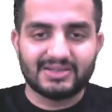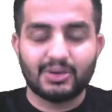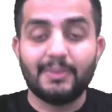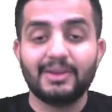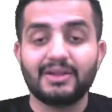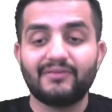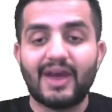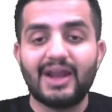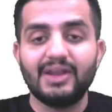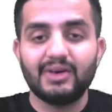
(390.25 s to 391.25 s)
So I mean the
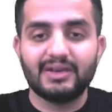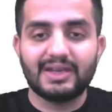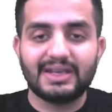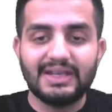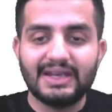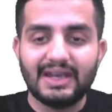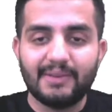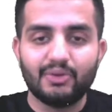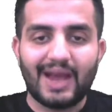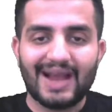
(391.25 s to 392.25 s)
value, the key
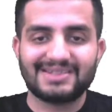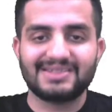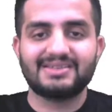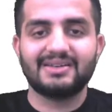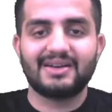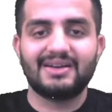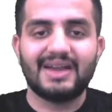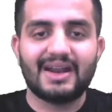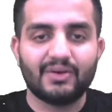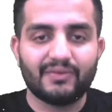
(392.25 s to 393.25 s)
name to access the
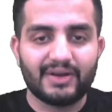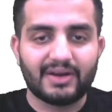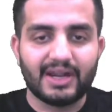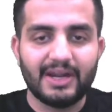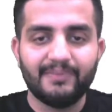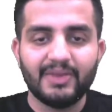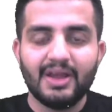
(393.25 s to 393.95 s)
content of it, right?